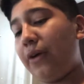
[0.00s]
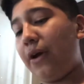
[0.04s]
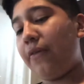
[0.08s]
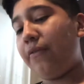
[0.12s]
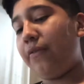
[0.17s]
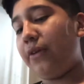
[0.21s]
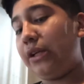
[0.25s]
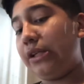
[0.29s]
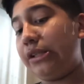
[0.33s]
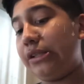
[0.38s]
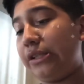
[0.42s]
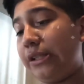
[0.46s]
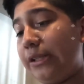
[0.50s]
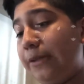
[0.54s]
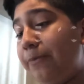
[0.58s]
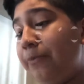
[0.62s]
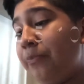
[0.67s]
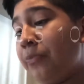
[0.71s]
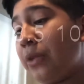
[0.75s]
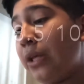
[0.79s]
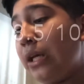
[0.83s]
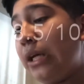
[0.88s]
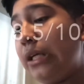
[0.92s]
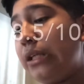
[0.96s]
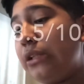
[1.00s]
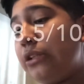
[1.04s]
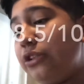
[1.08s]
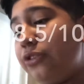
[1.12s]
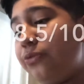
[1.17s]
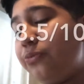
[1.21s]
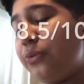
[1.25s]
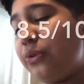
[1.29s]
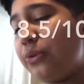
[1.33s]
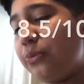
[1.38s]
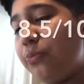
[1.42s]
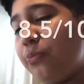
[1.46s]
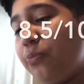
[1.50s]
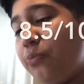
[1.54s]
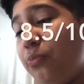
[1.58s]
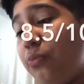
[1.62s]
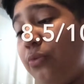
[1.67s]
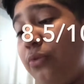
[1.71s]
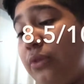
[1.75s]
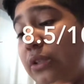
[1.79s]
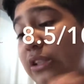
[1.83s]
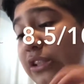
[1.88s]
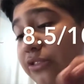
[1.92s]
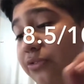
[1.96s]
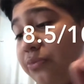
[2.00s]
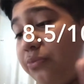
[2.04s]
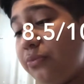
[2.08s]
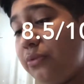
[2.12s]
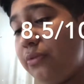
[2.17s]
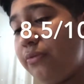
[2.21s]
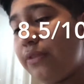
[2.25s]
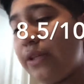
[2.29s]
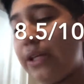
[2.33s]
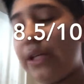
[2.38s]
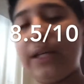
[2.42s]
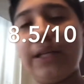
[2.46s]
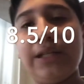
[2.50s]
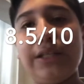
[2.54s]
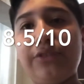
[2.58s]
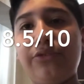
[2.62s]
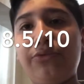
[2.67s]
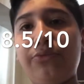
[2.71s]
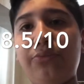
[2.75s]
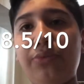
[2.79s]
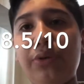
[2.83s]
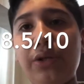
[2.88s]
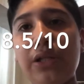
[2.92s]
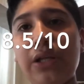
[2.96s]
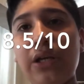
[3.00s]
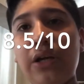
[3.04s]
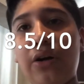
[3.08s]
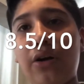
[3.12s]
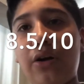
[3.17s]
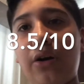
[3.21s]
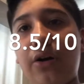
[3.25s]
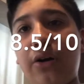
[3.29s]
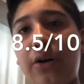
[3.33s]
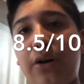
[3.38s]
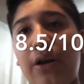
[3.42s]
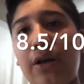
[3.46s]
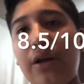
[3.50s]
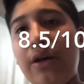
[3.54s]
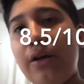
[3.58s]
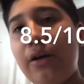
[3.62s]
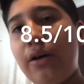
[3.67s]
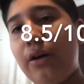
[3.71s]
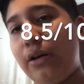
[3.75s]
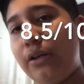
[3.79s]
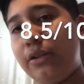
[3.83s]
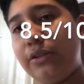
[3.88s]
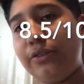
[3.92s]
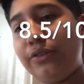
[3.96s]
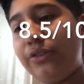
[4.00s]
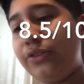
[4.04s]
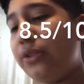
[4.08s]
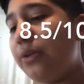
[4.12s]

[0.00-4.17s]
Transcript: out of 10. This movie hits really hard on some